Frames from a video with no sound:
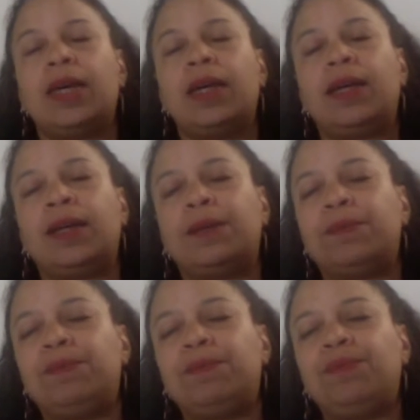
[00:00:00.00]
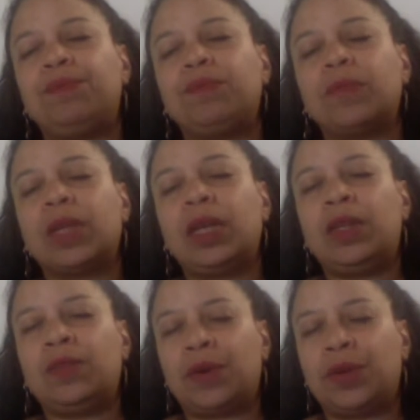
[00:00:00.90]
It
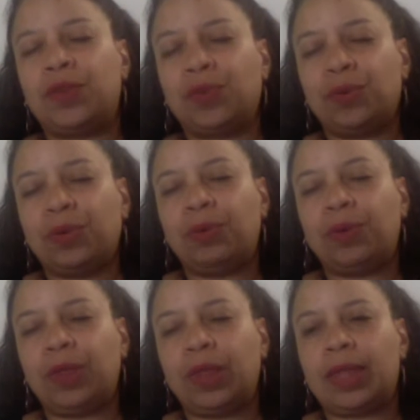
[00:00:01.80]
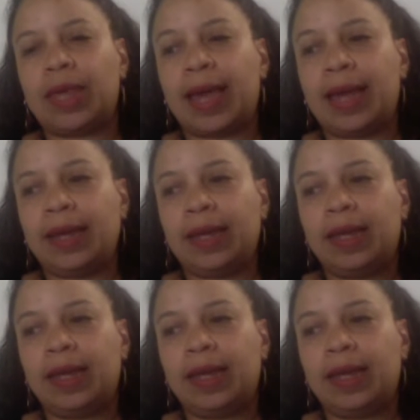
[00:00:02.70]
is very true that